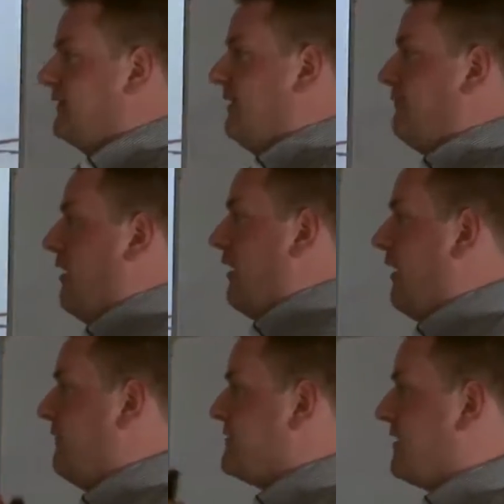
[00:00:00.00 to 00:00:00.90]
deliver a
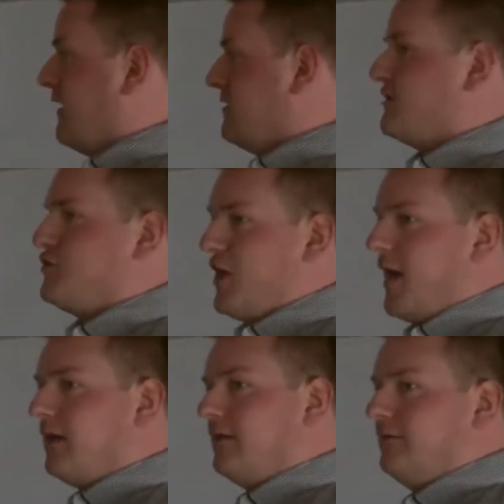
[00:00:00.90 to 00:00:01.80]
life-size
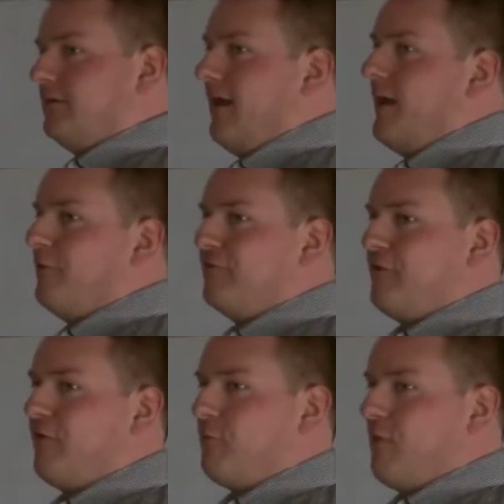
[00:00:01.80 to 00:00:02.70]
cheque with
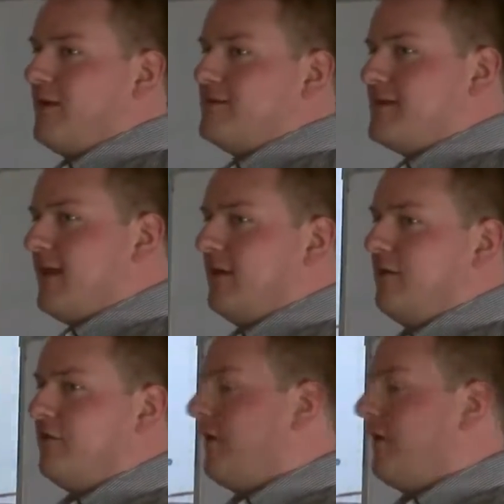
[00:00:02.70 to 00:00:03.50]
first prize, second and